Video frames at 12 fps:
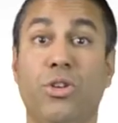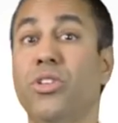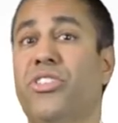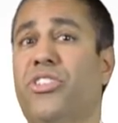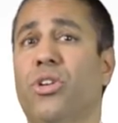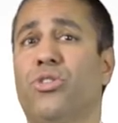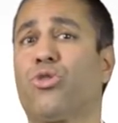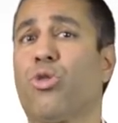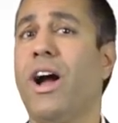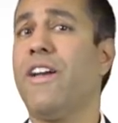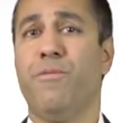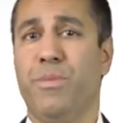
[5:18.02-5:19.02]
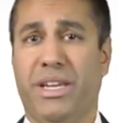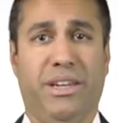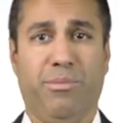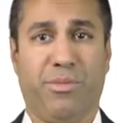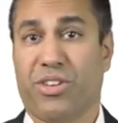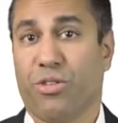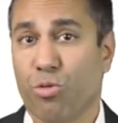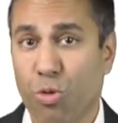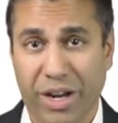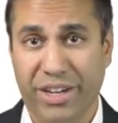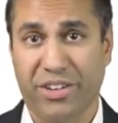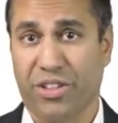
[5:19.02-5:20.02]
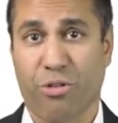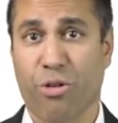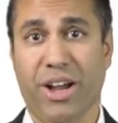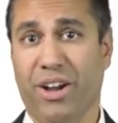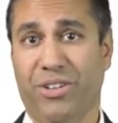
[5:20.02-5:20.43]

You can still drive memes right into the ground.